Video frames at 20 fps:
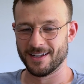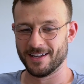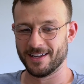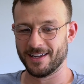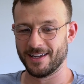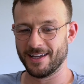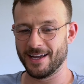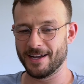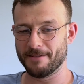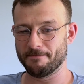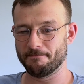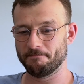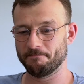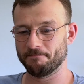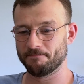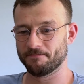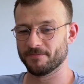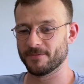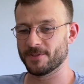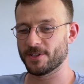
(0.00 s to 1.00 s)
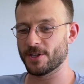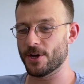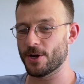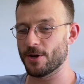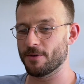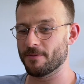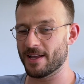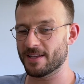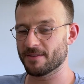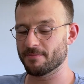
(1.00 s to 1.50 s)
Yeah, so
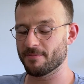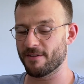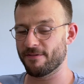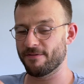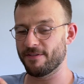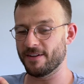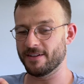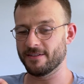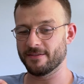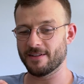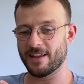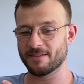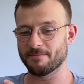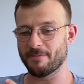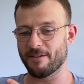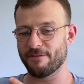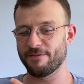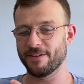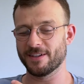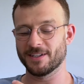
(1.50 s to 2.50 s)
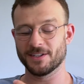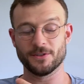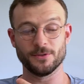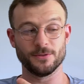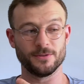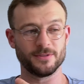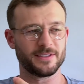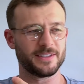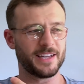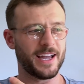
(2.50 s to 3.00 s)
that's my physical
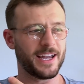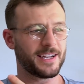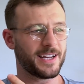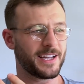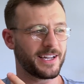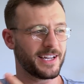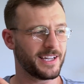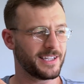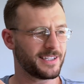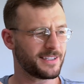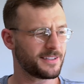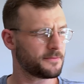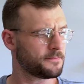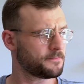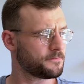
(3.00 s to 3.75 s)
state, I guess.